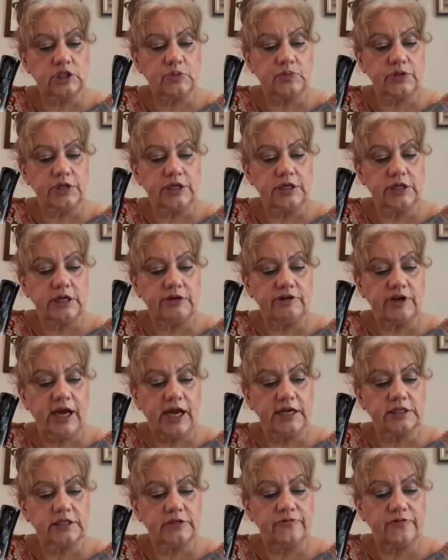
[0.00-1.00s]
spray that
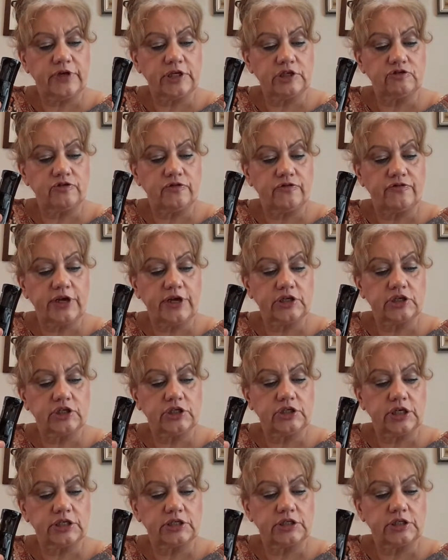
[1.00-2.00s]
reactivates and
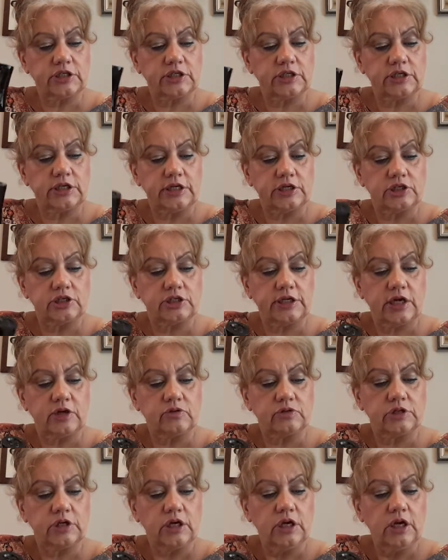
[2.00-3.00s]
refreshes yesterday's
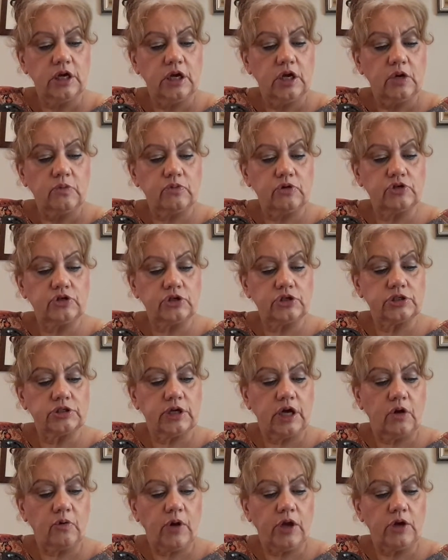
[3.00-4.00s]
hairstyles,
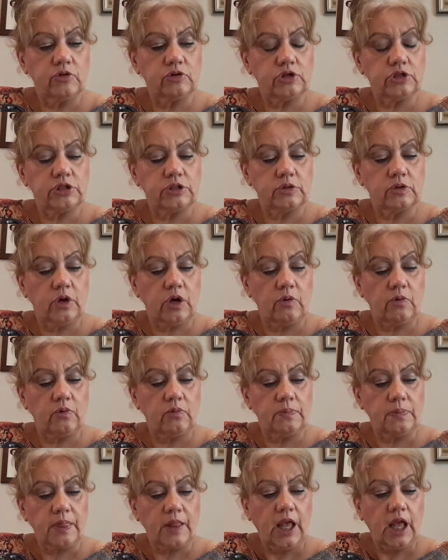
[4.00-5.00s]
producing
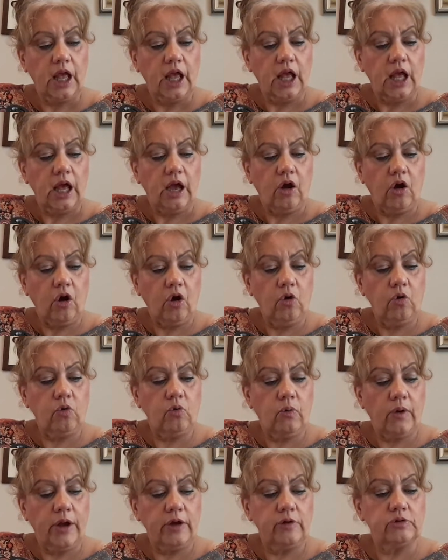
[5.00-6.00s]
all
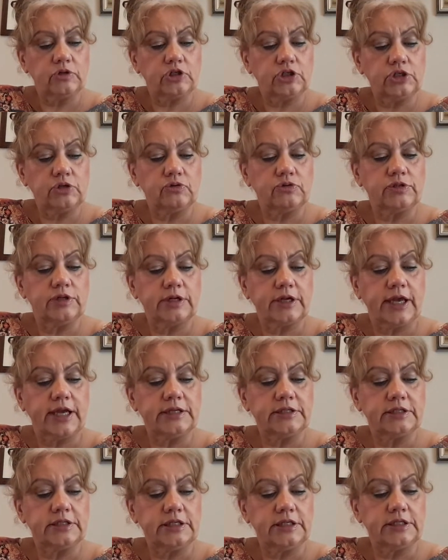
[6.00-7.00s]
while shielding
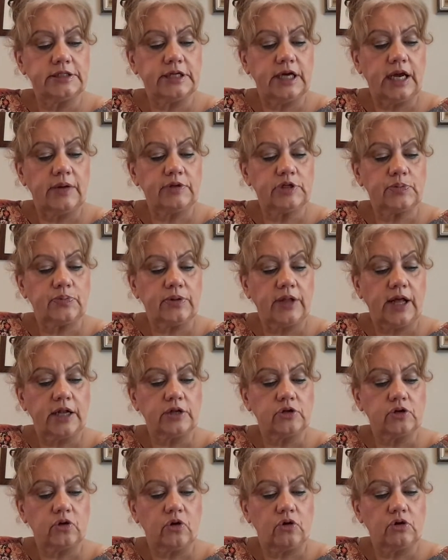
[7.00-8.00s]
against heat damage.
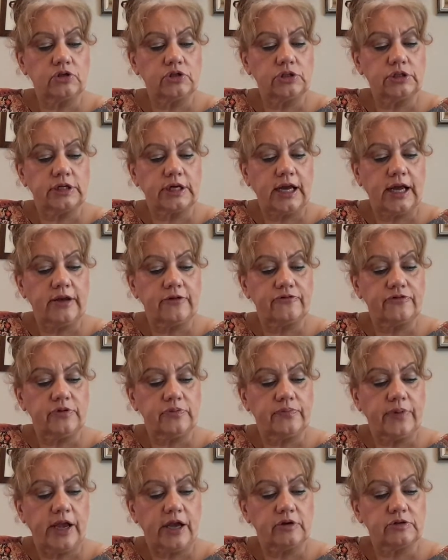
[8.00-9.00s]
Plant collagen,
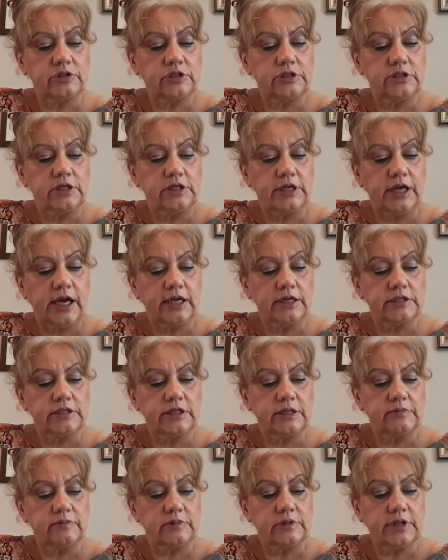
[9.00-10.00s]
caffeine, biotin and
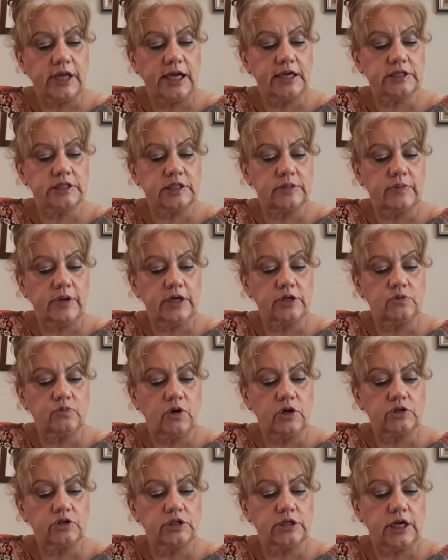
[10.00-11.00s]
niacinamide
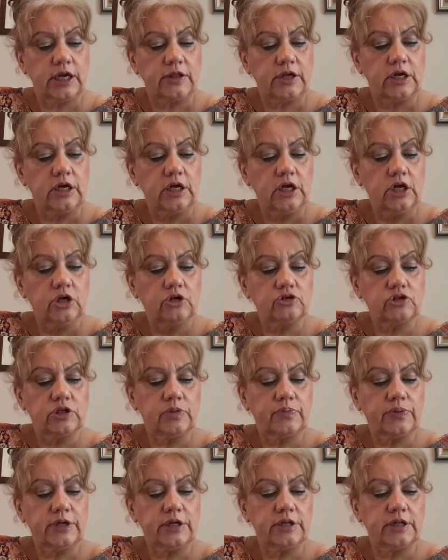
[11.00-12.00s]
work together to
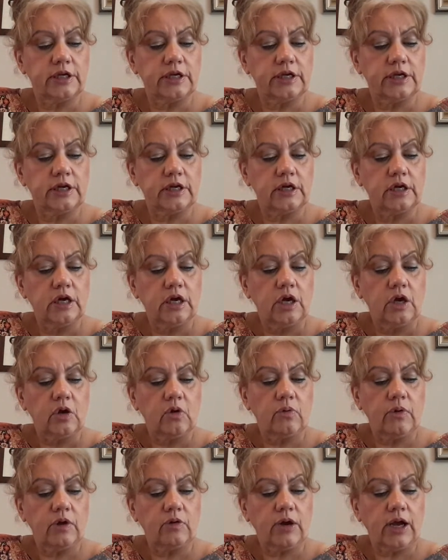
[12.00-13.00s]
repair the hair,
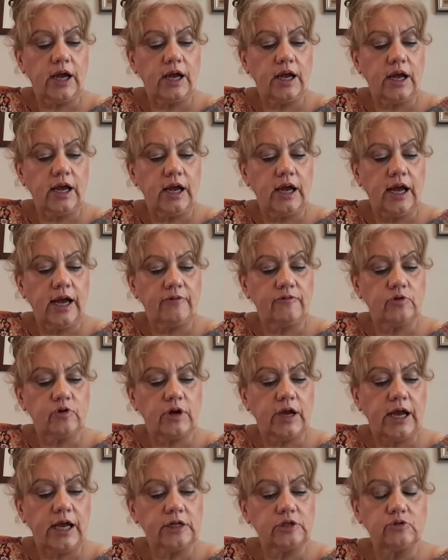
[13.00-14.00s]
while
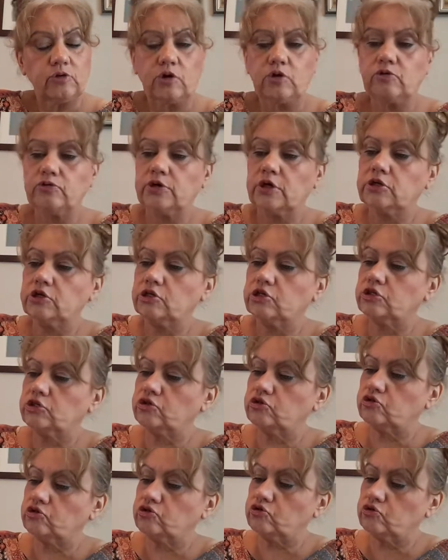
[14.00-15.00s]
avocado oil nourishes
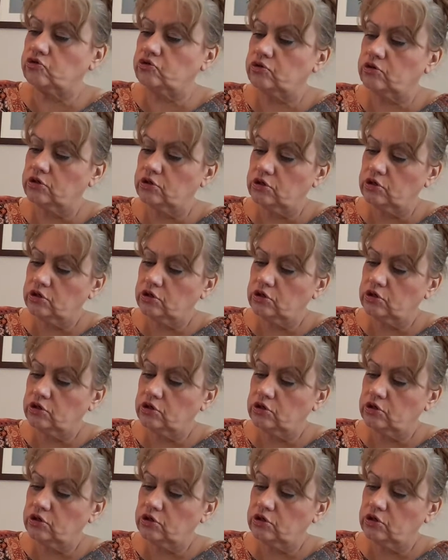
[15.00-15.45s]
it too.